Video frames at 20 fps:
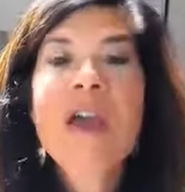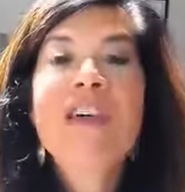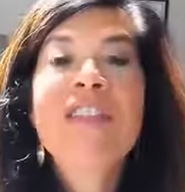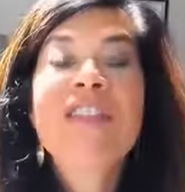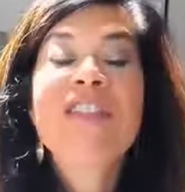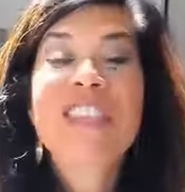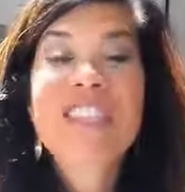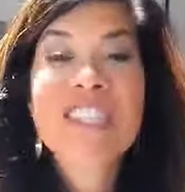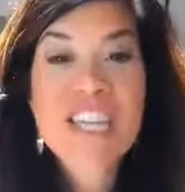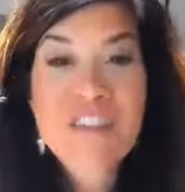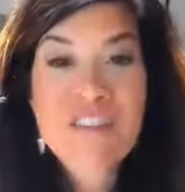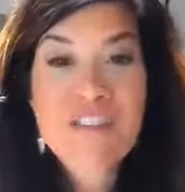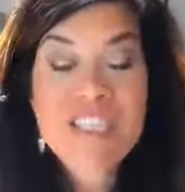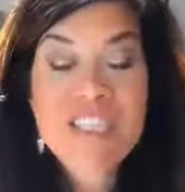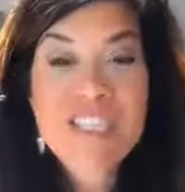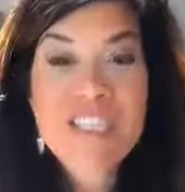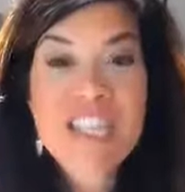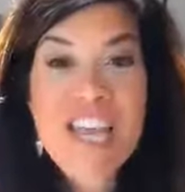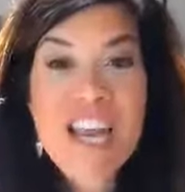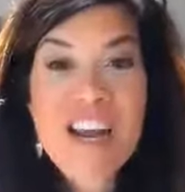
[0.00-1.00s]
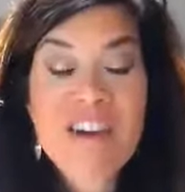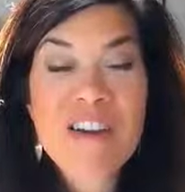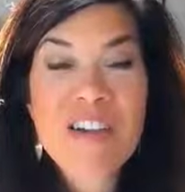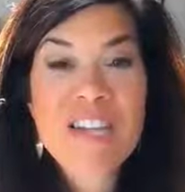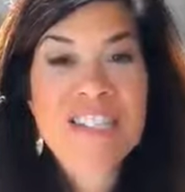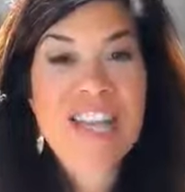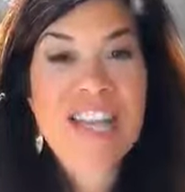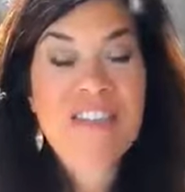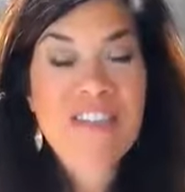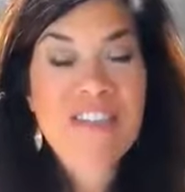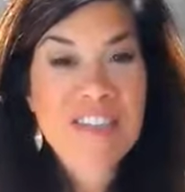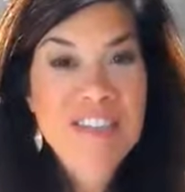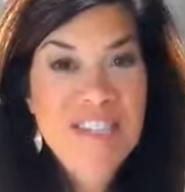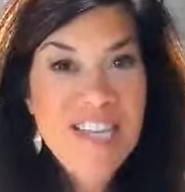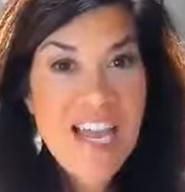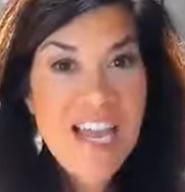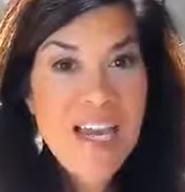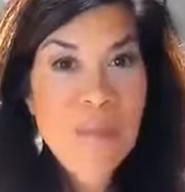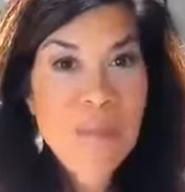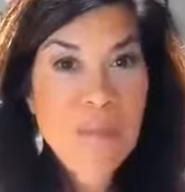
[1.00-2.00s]
The difference there is that the
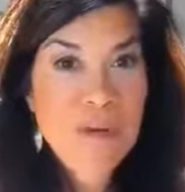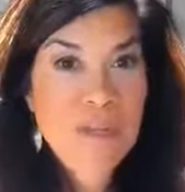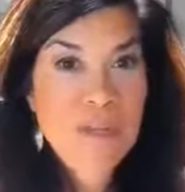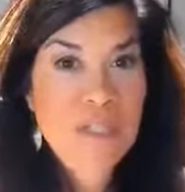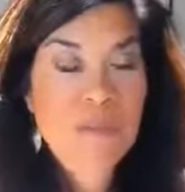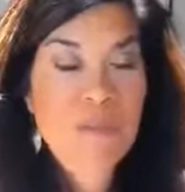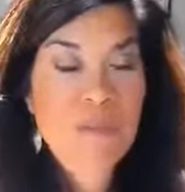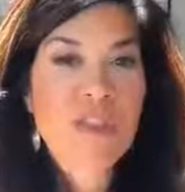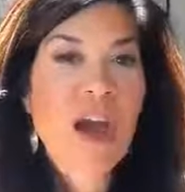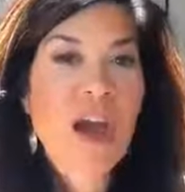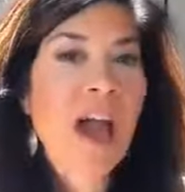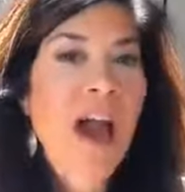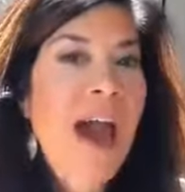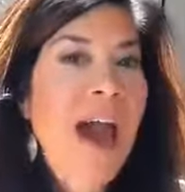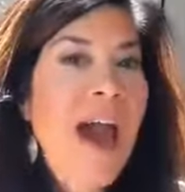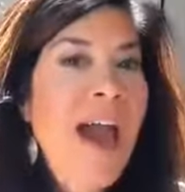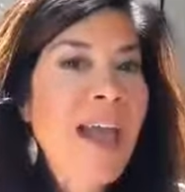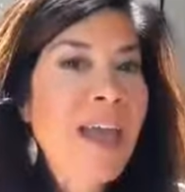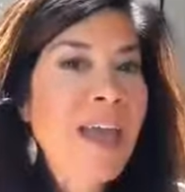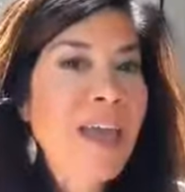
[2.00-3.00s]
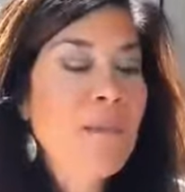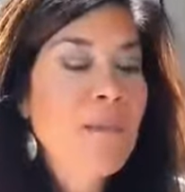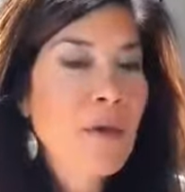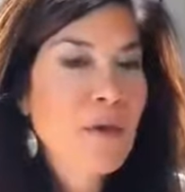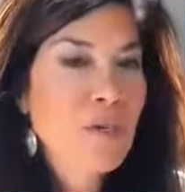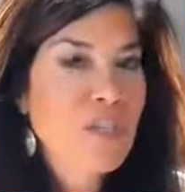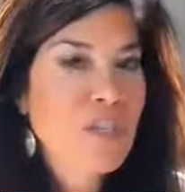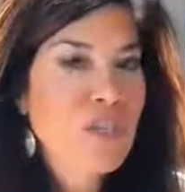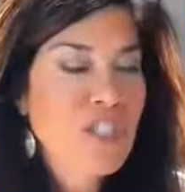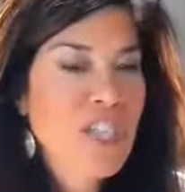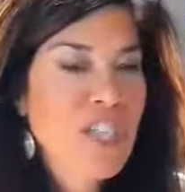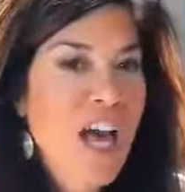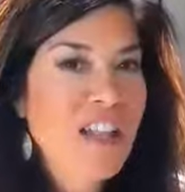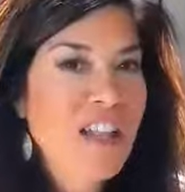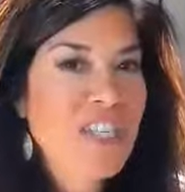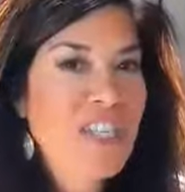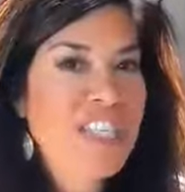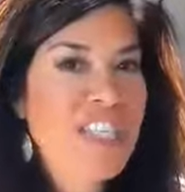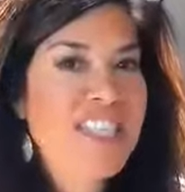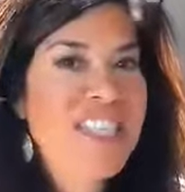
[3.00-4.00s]
second person with a high emotional
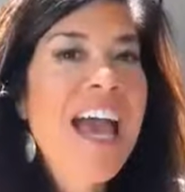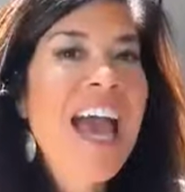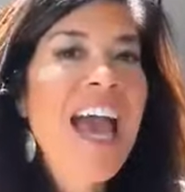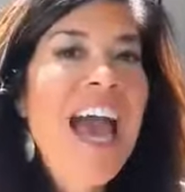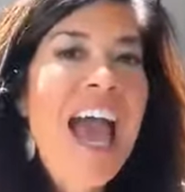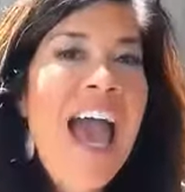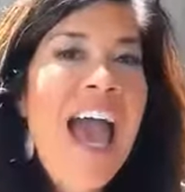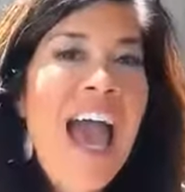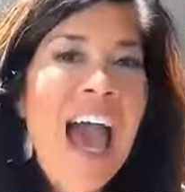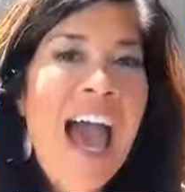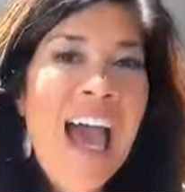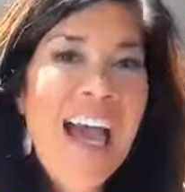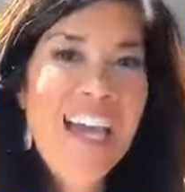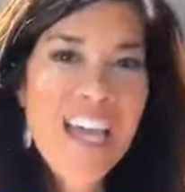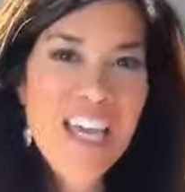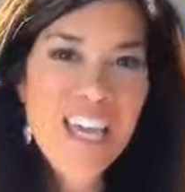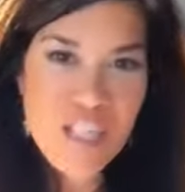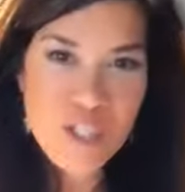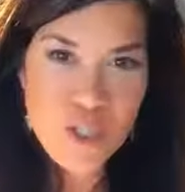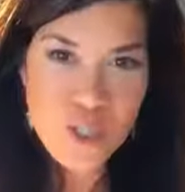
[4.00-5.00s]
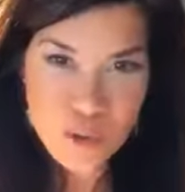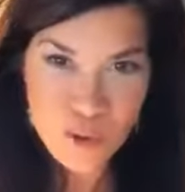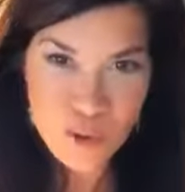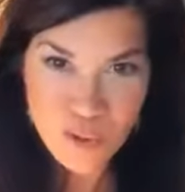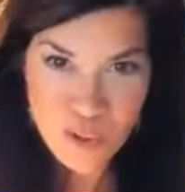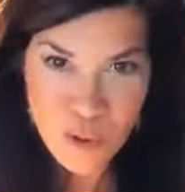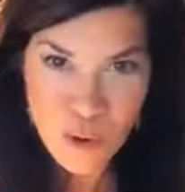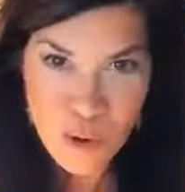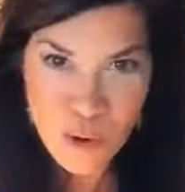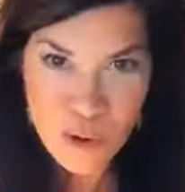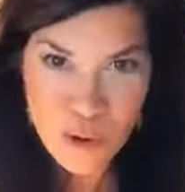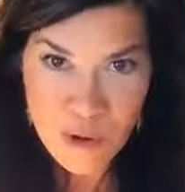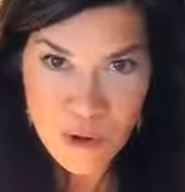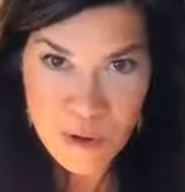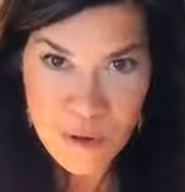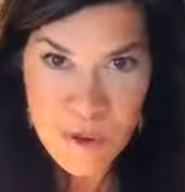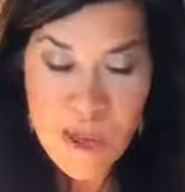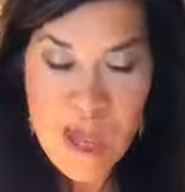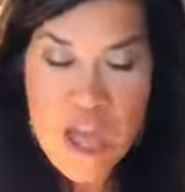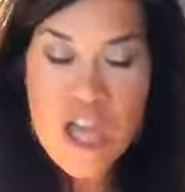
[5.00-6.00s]
intelligence had control.
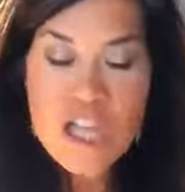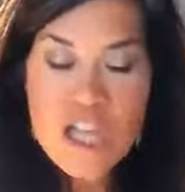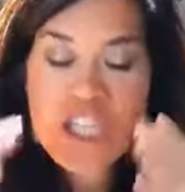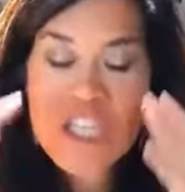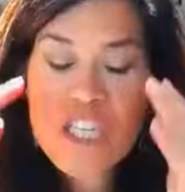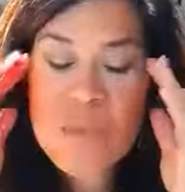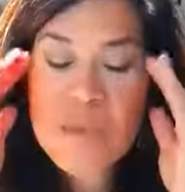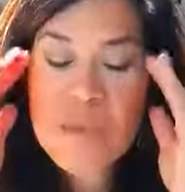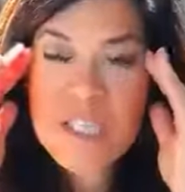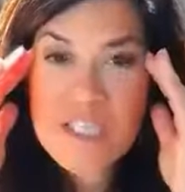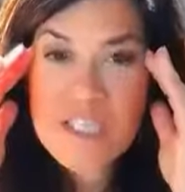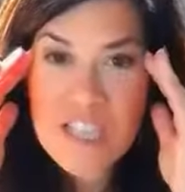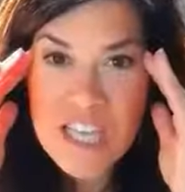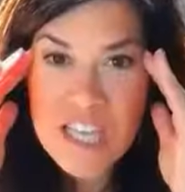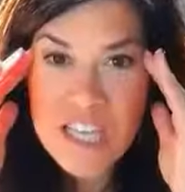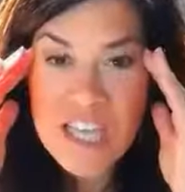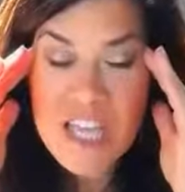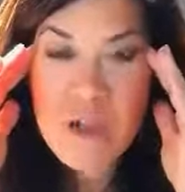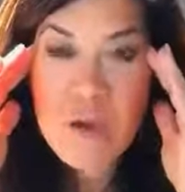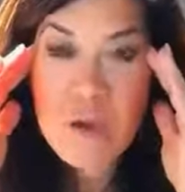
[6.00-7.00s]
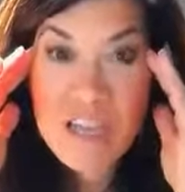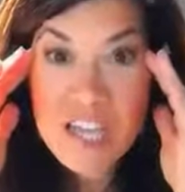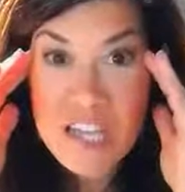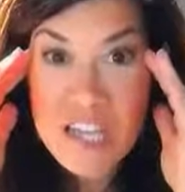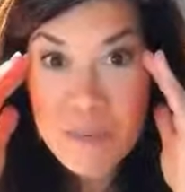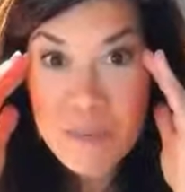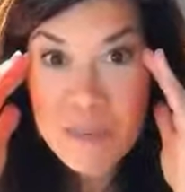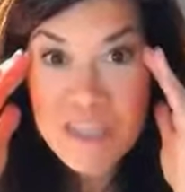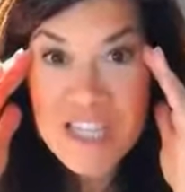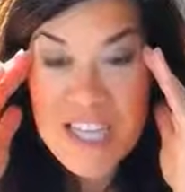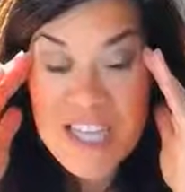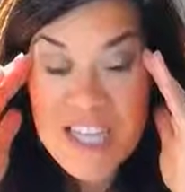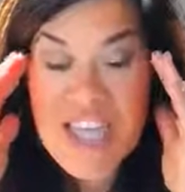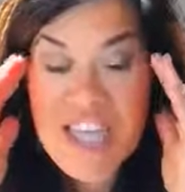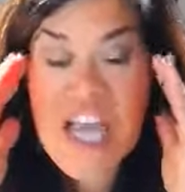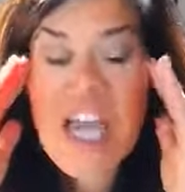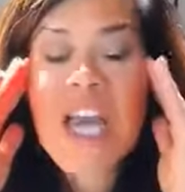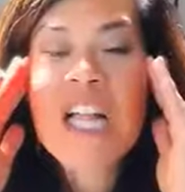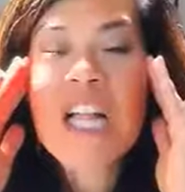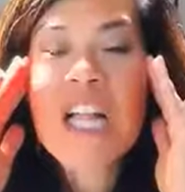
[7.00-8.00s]
She was thinking, or he was
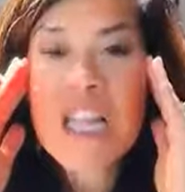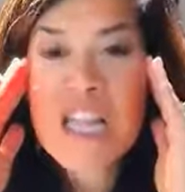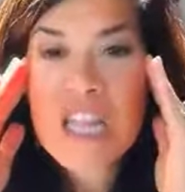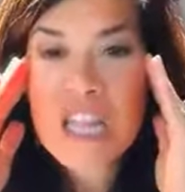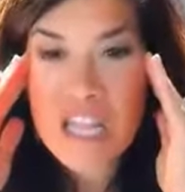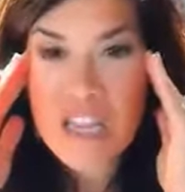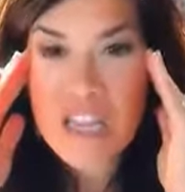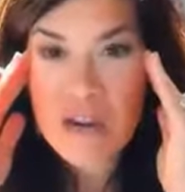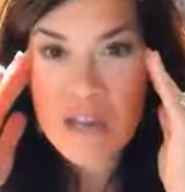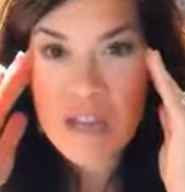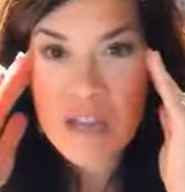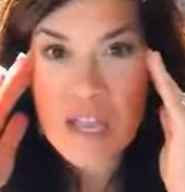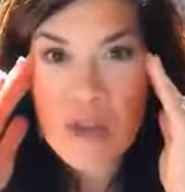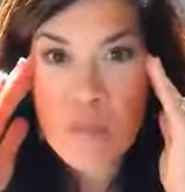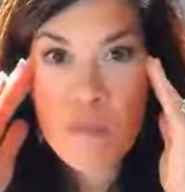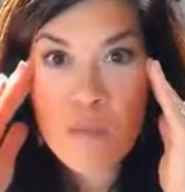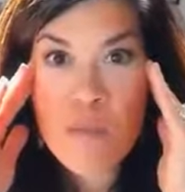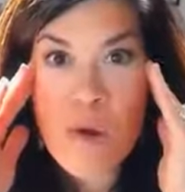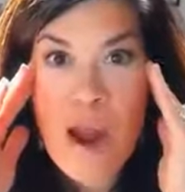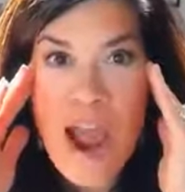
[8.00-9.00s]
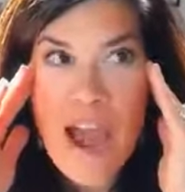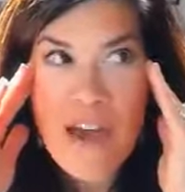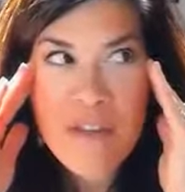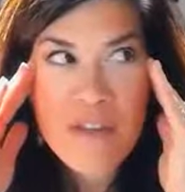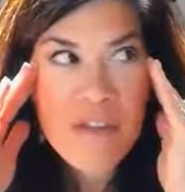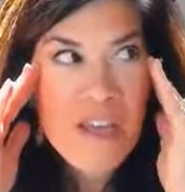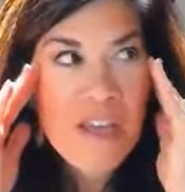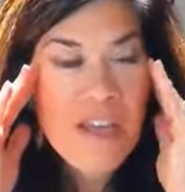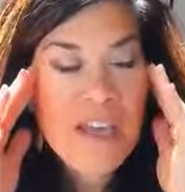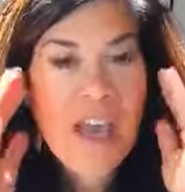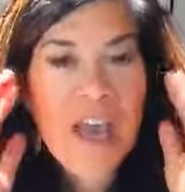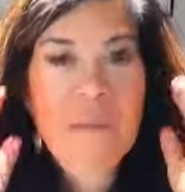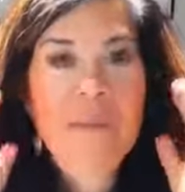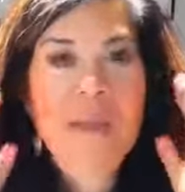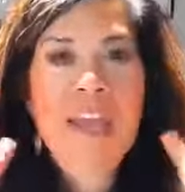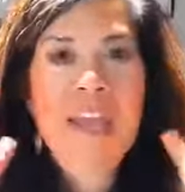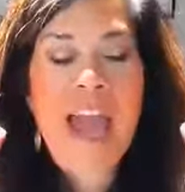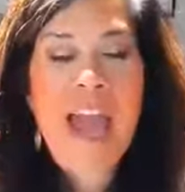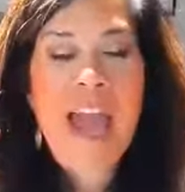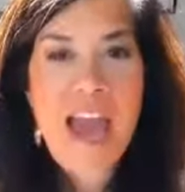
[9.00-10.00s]
thinking clearly, rather than
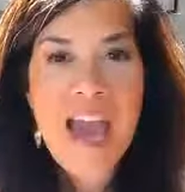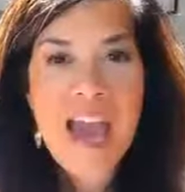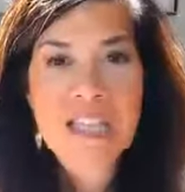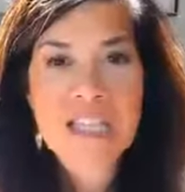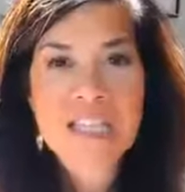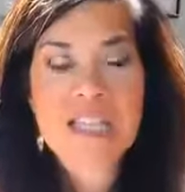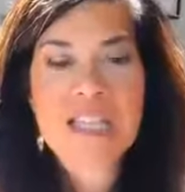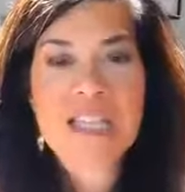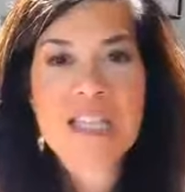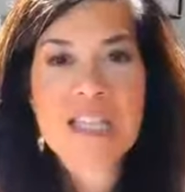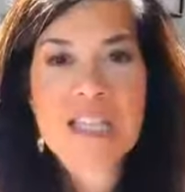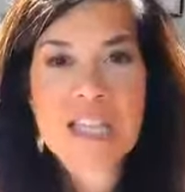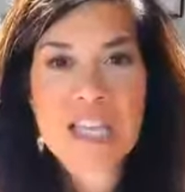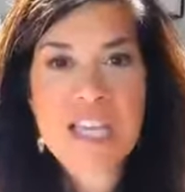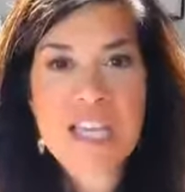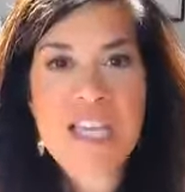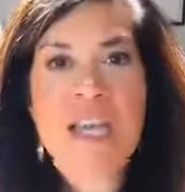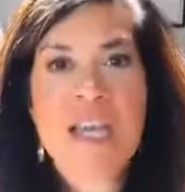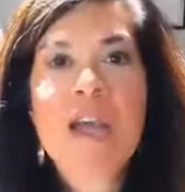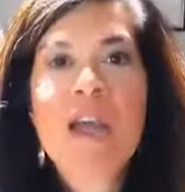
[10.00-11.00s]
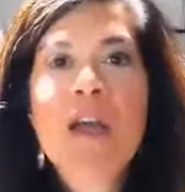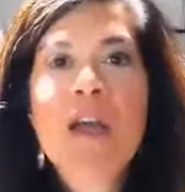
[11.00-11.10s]
coming at the